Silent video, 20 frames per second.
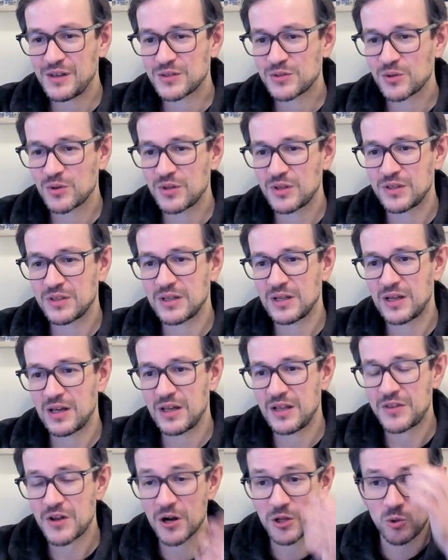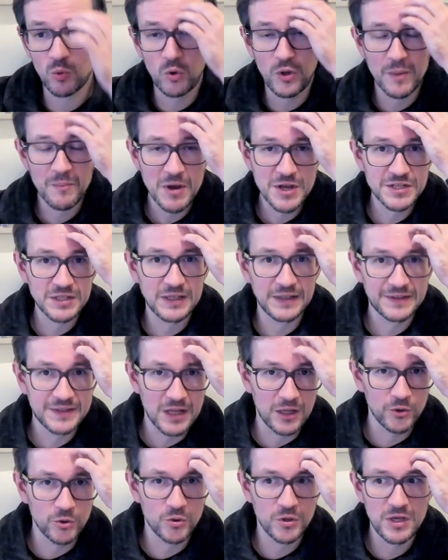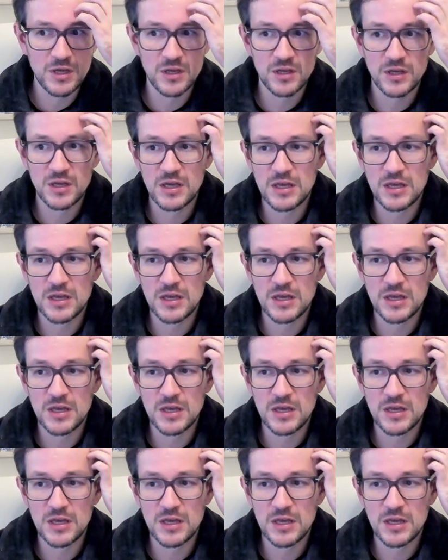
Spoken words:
So interactor will basically tell you